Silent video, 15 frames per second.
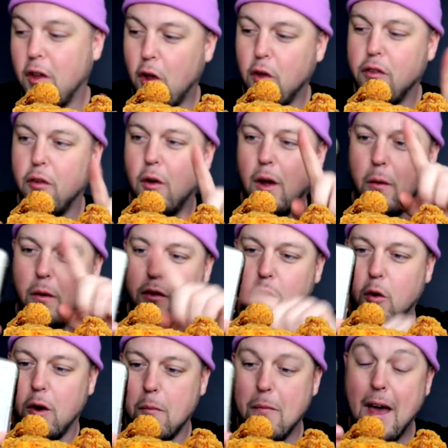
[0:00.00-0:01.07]
Also, I was
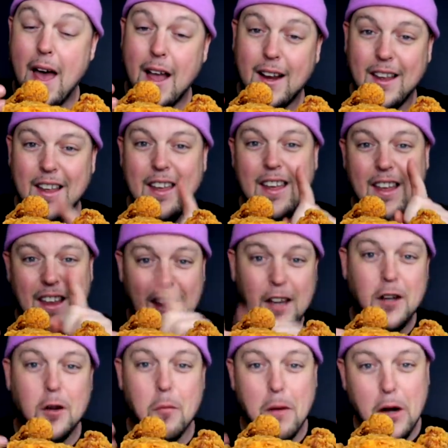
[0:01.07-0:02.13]
going back
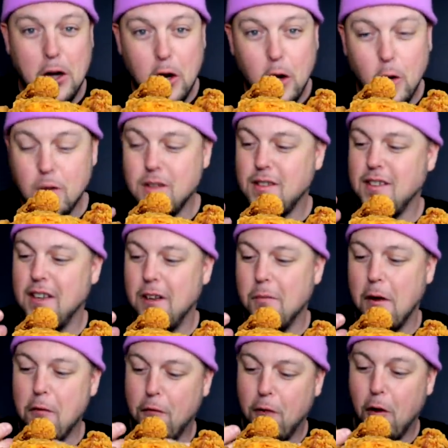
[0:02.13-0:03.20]
into my notes in
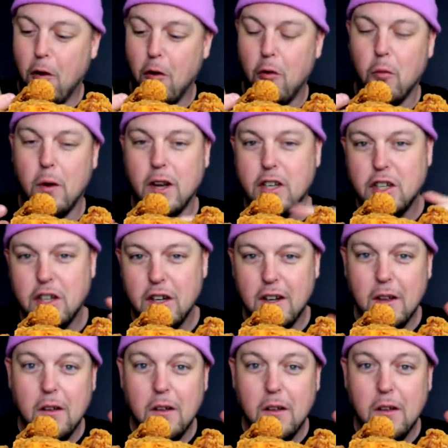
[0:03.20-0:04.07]
my phone, which